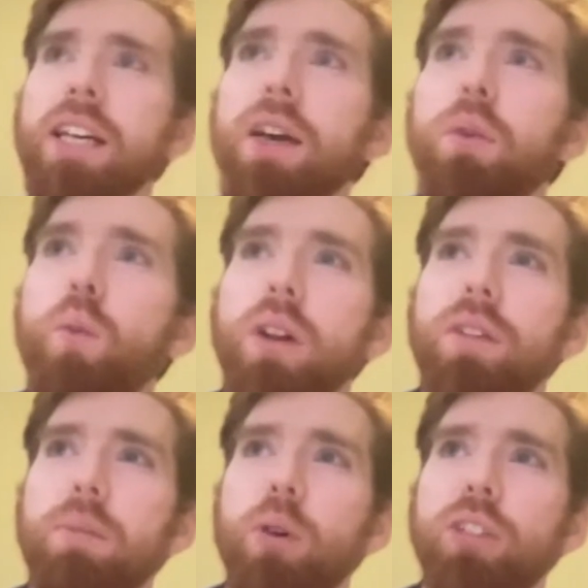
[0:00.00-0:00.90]
think one of
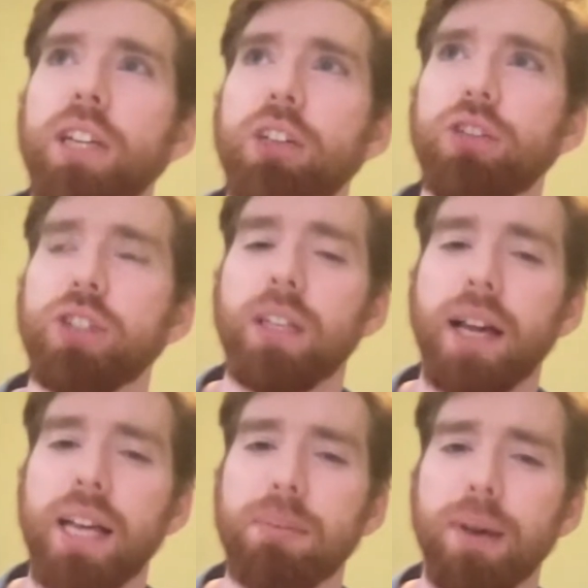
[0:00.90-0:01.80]
the most interesting
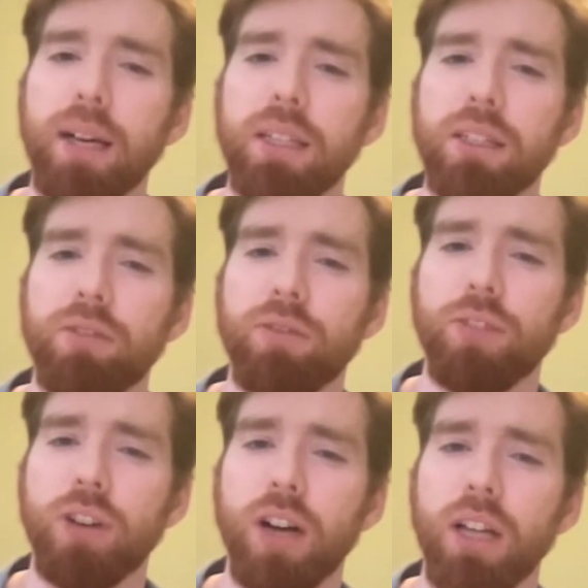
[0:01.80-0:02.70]
aspects
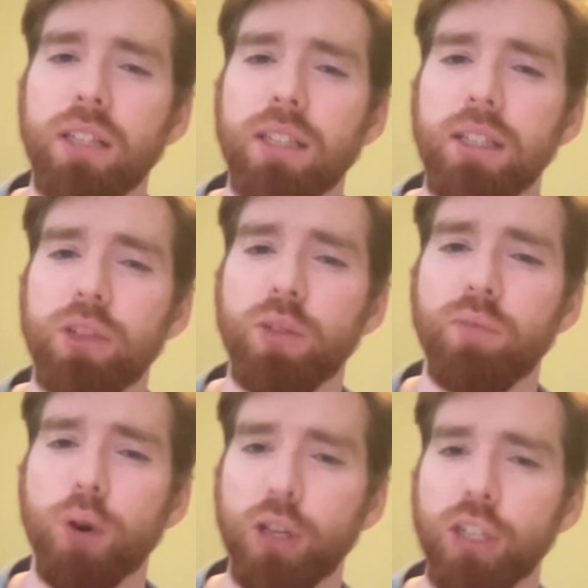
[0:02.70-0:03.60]
for us is sort of
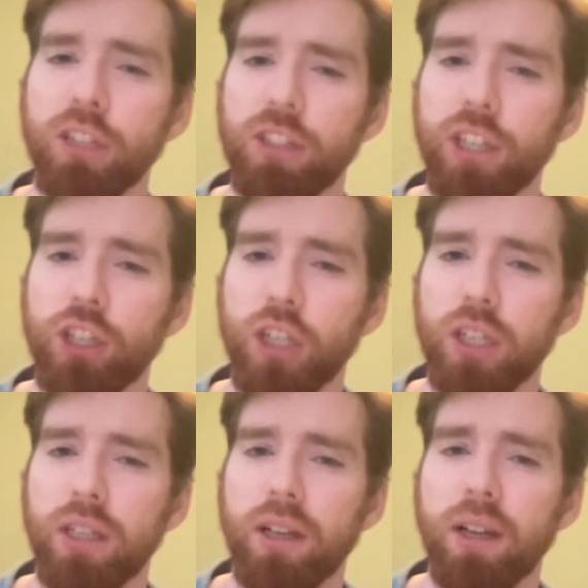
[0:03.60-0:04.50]
personalization.